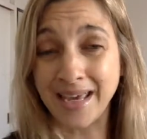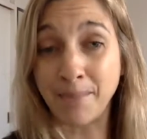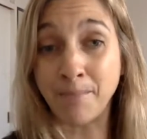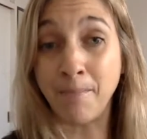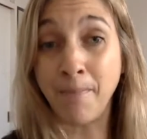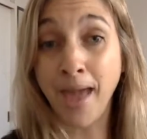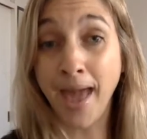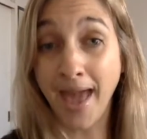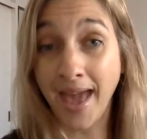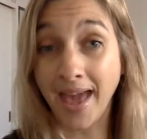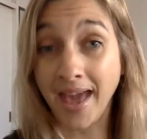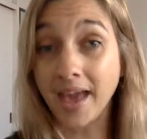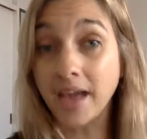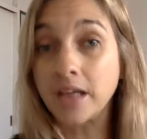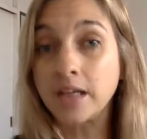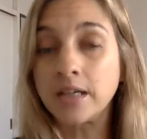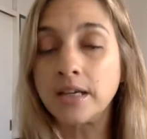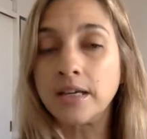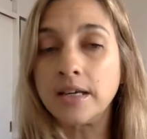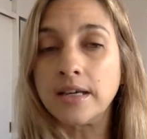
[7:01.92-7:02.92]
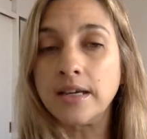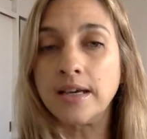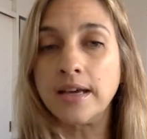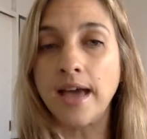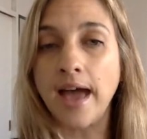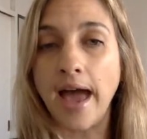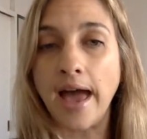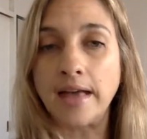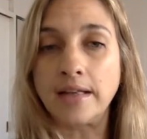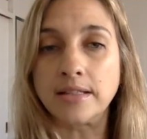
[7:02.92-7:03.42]
May.
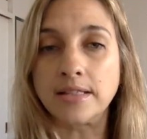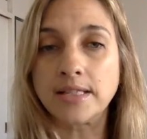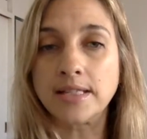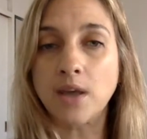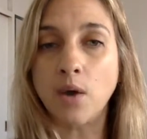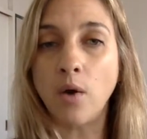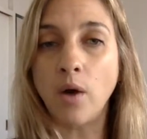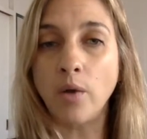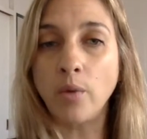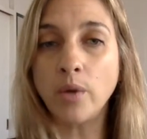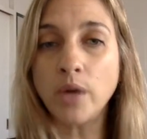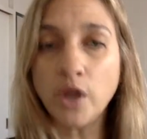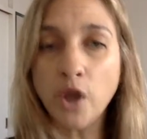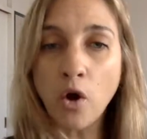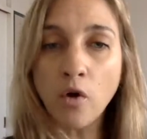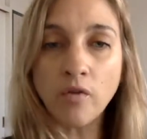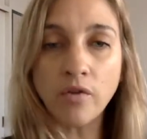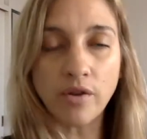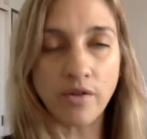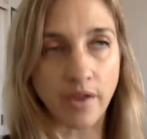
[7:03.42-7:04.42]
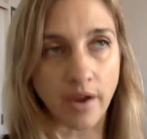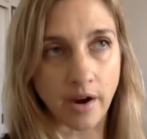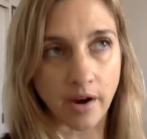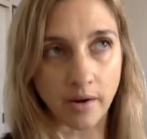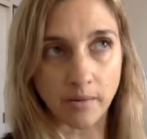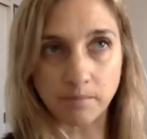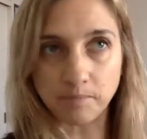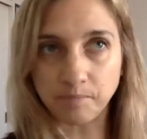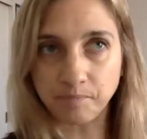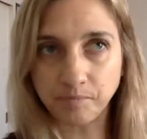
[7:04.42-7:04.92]
And so I went over
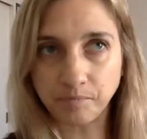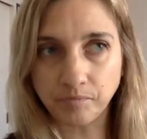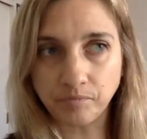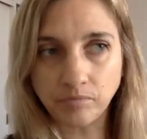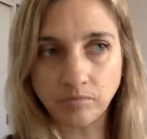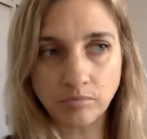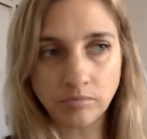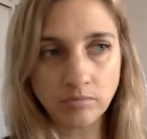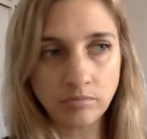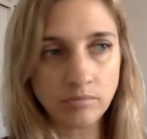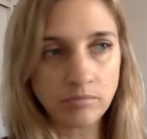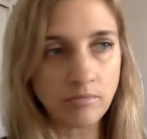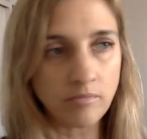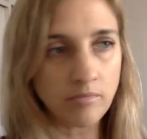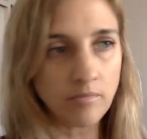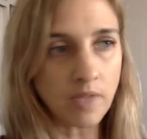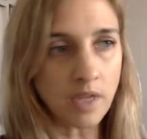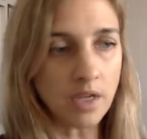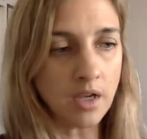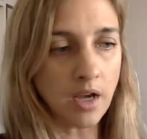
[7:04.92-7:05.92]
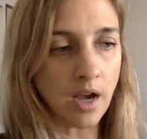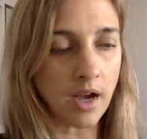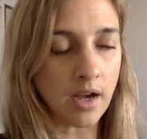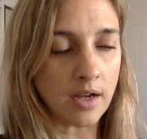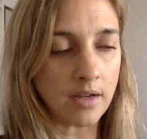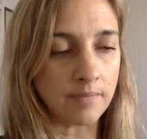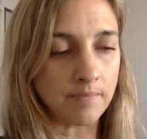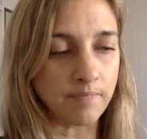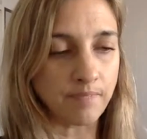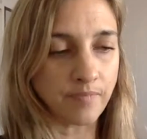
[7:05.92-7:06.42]
there,
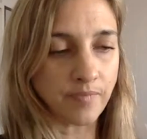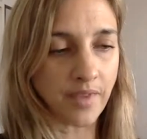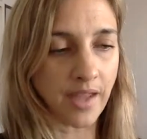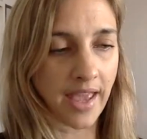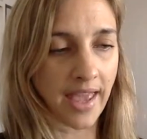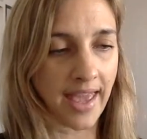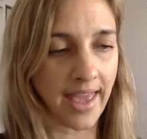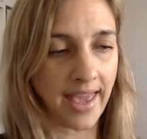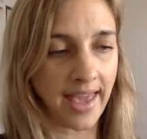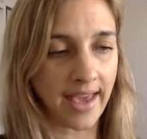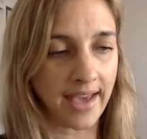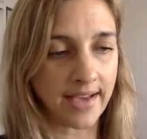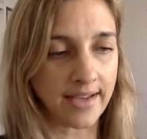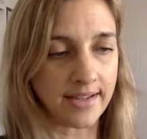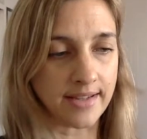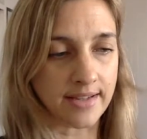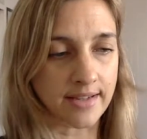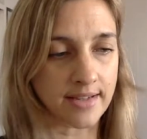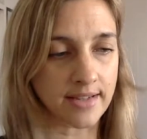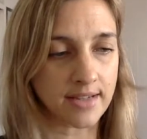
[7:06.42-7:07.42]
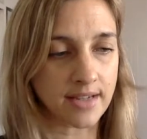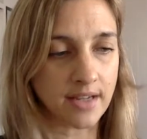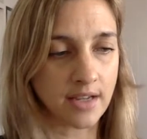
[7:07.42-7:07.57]
and